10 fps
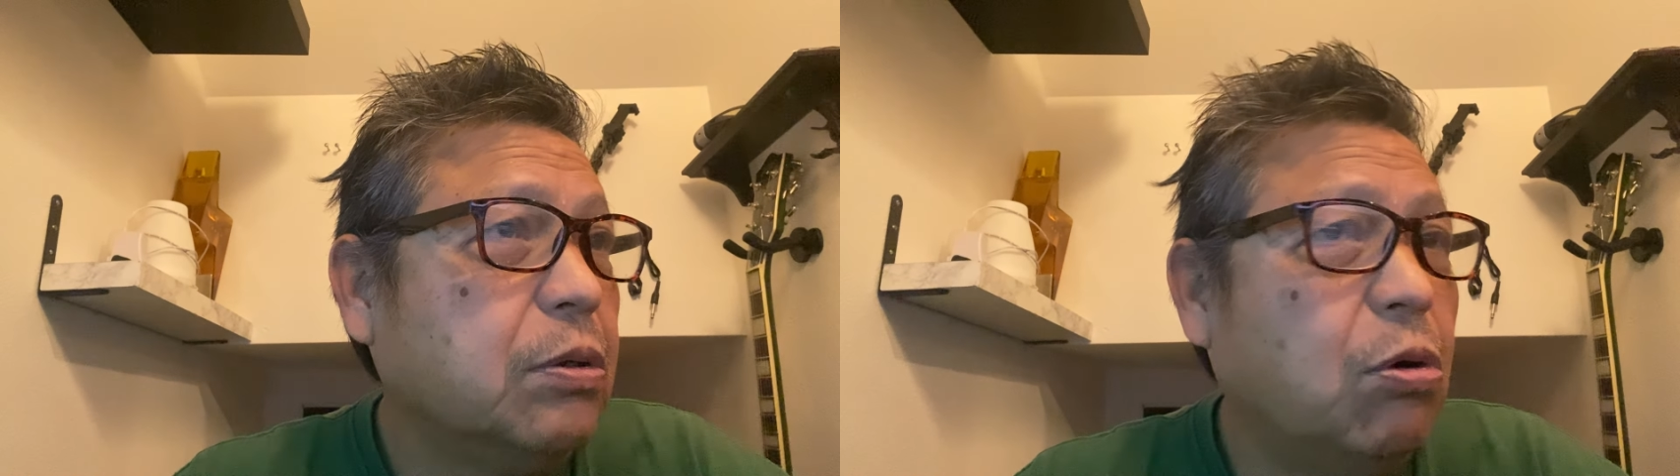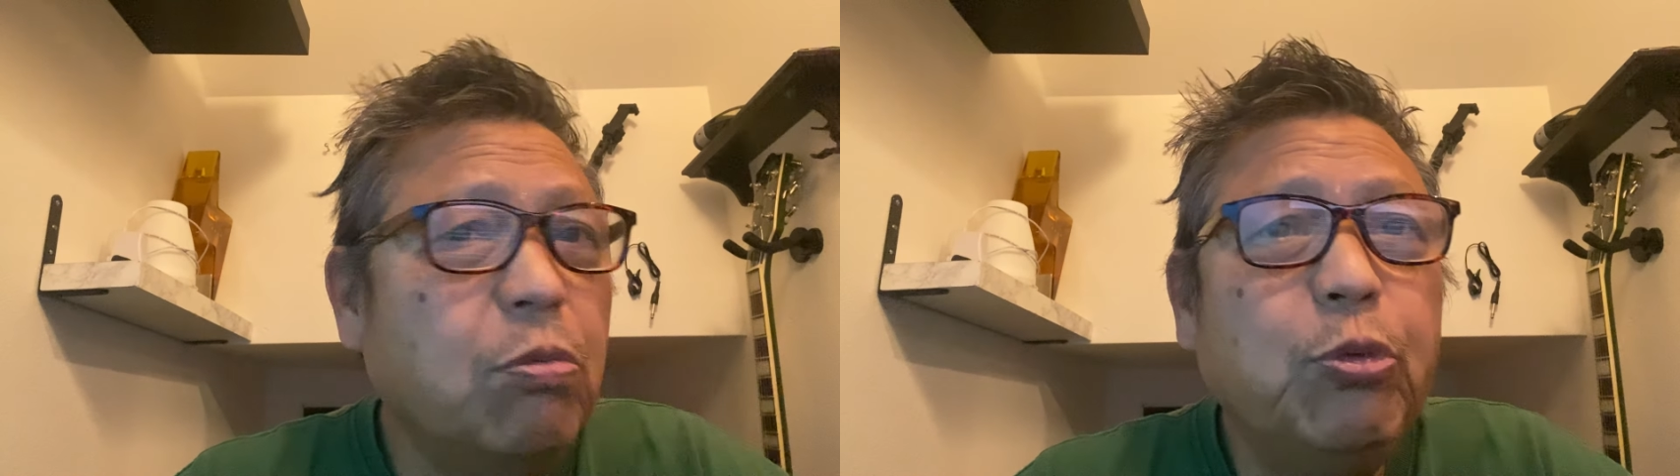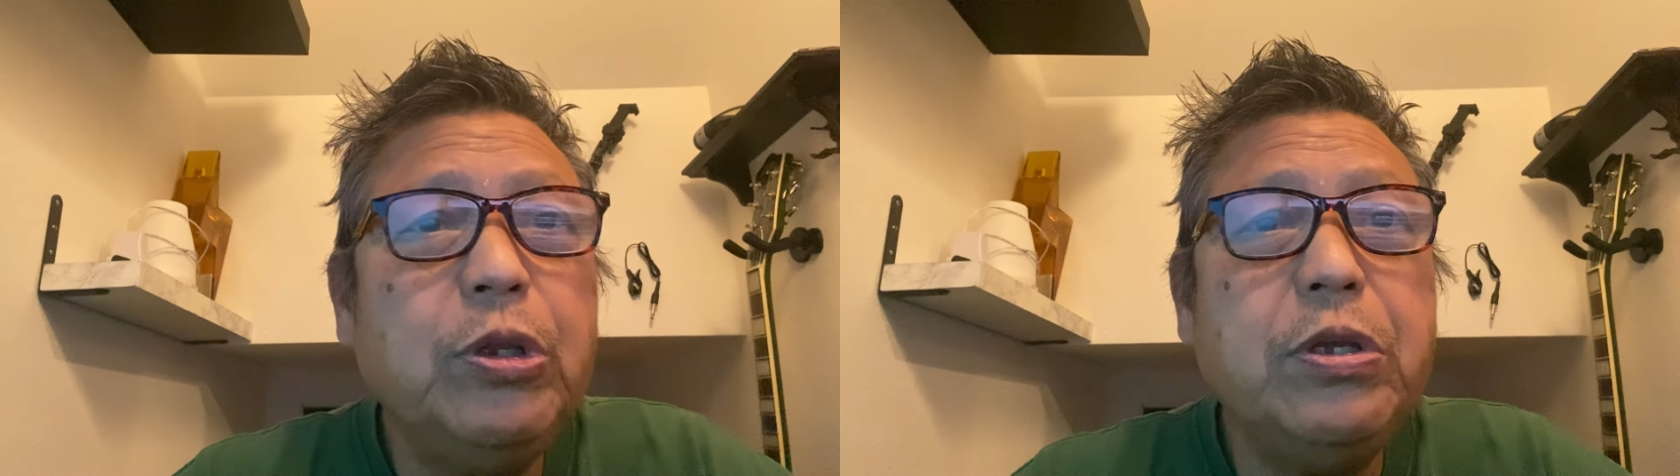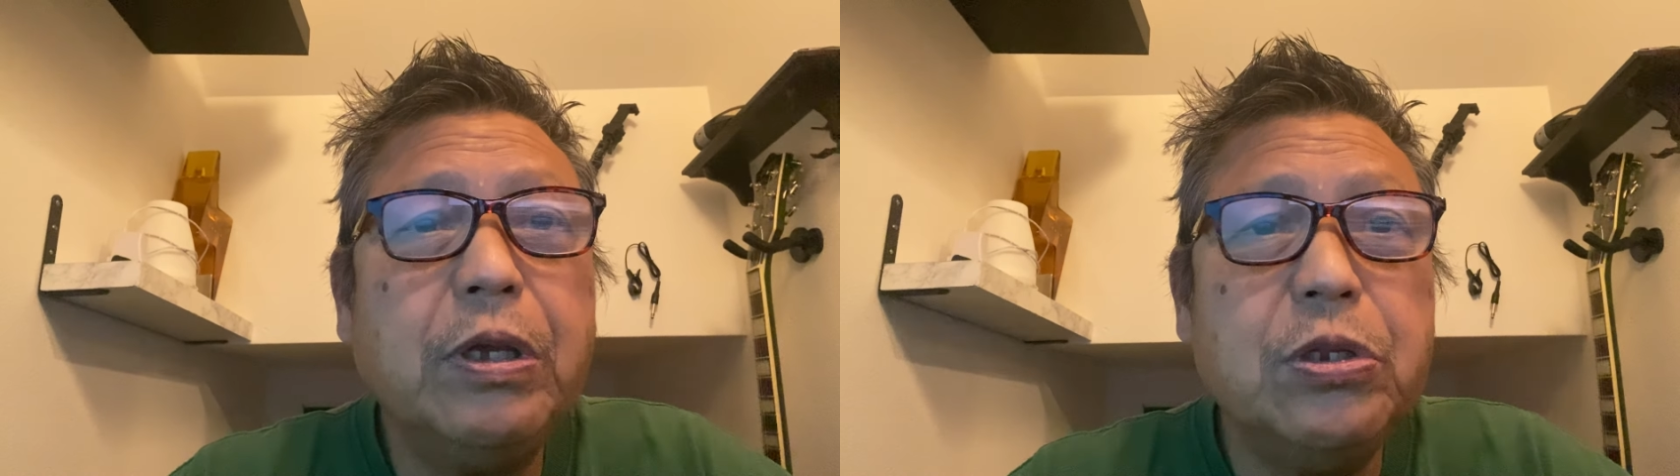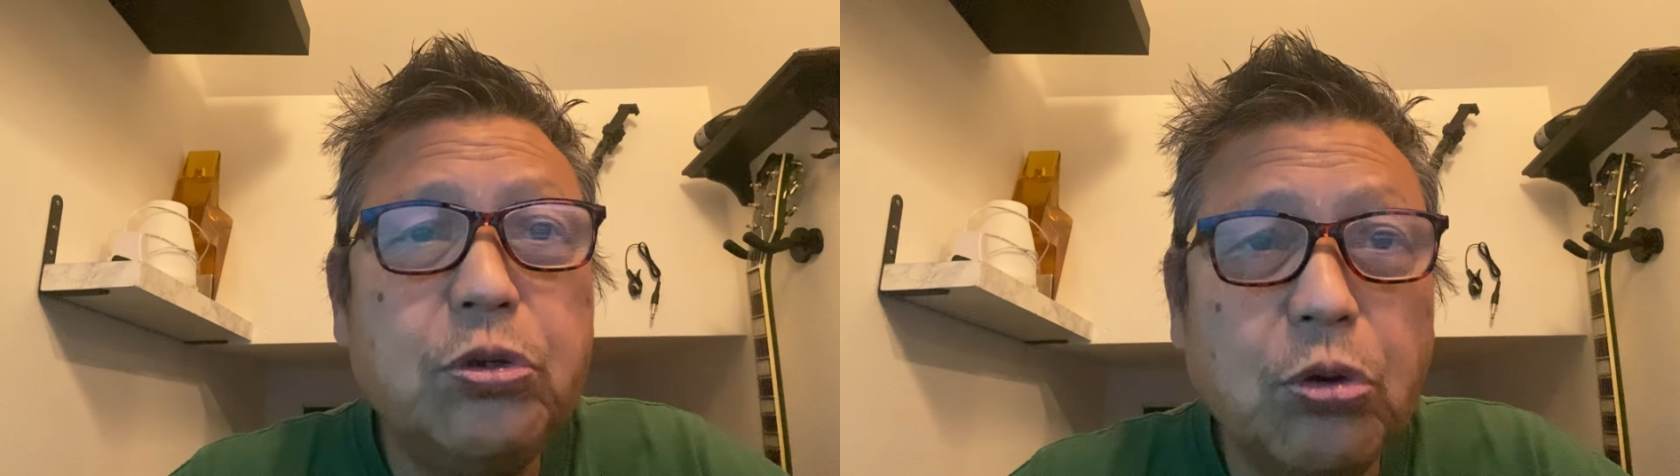Hopefully you
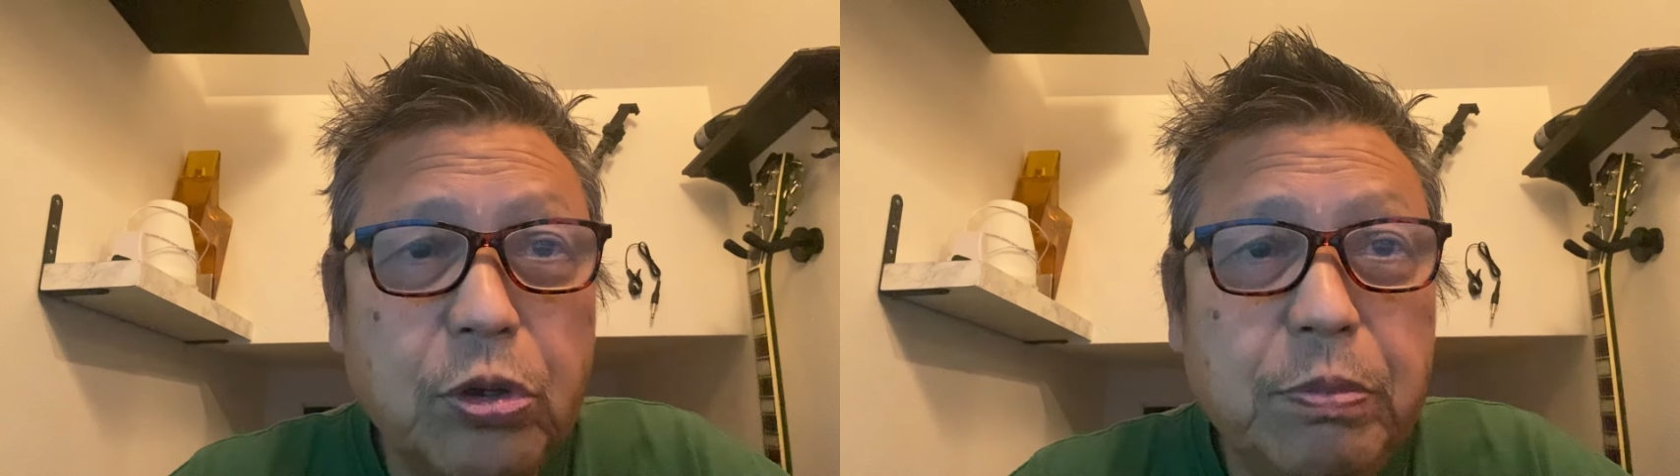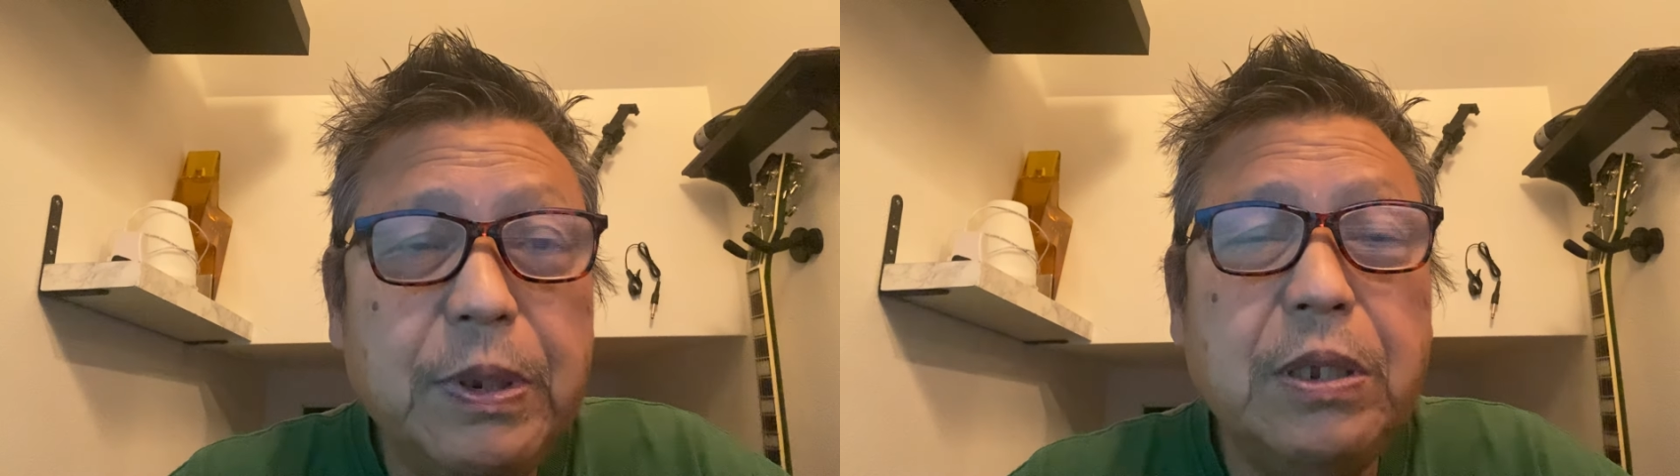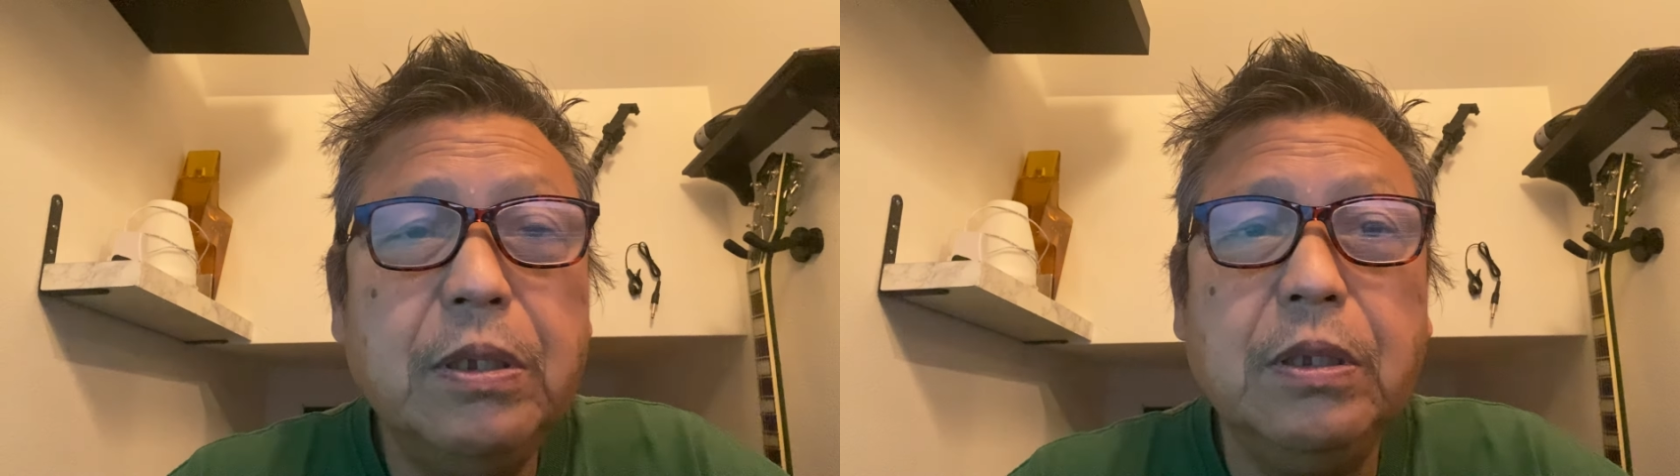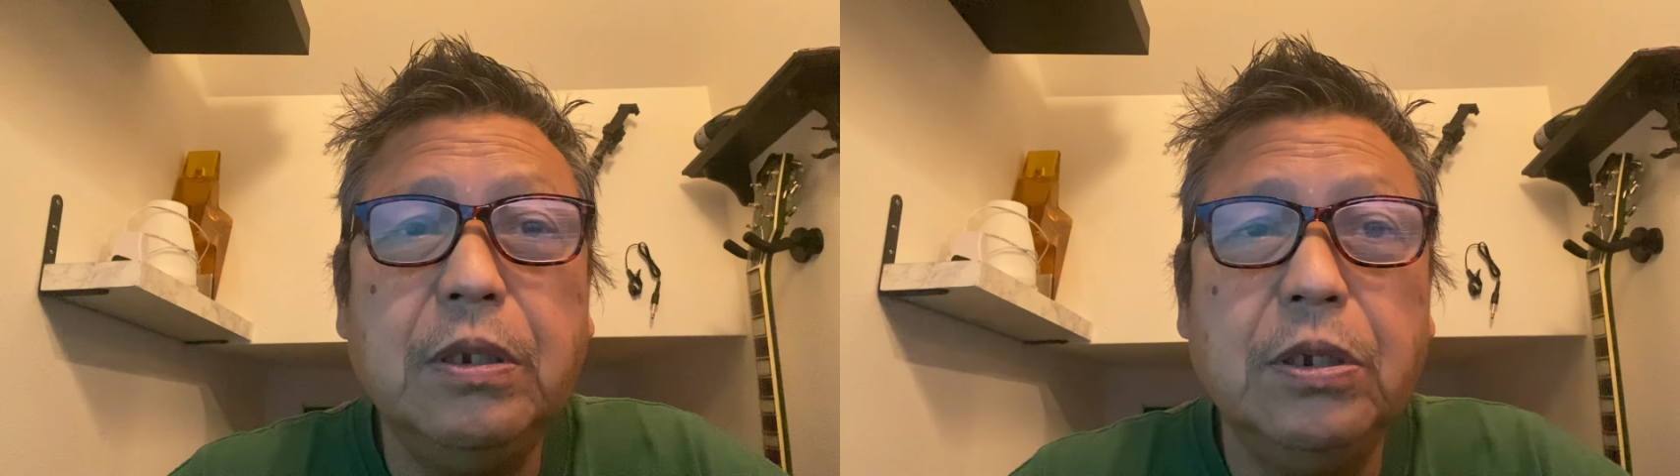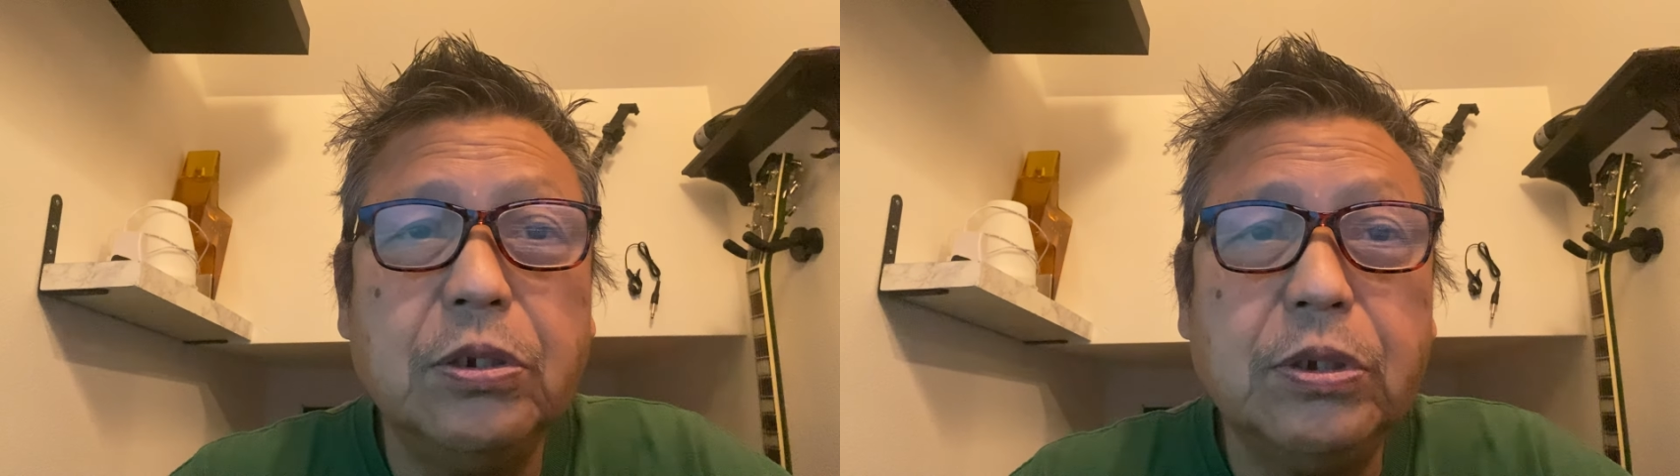can join me
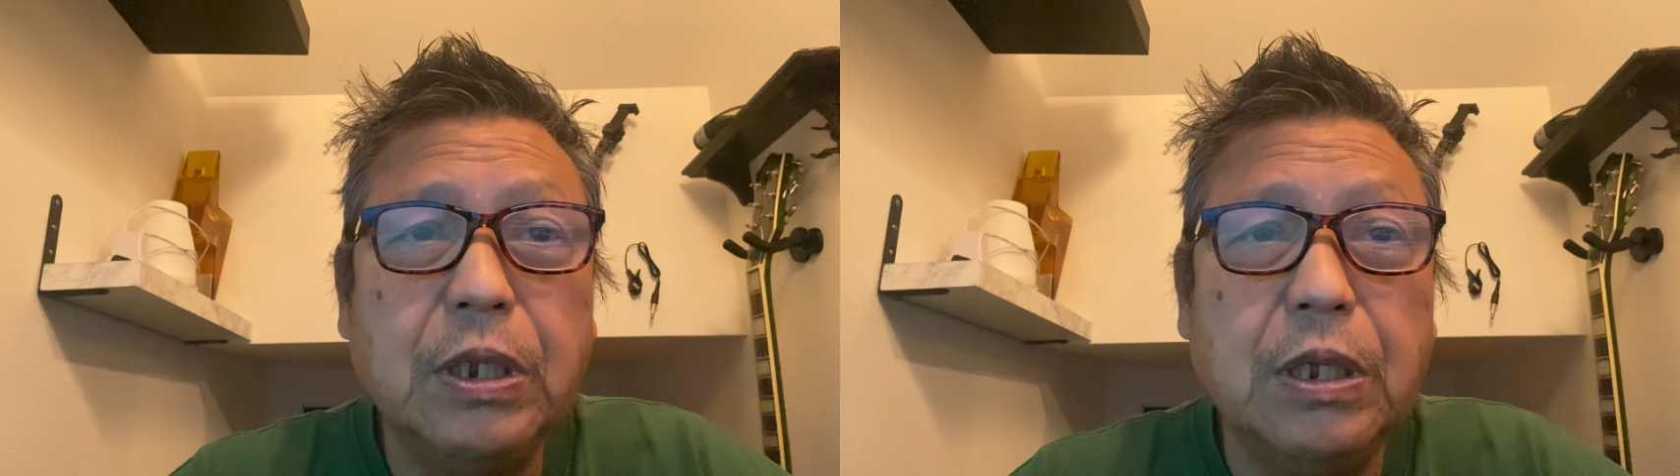in this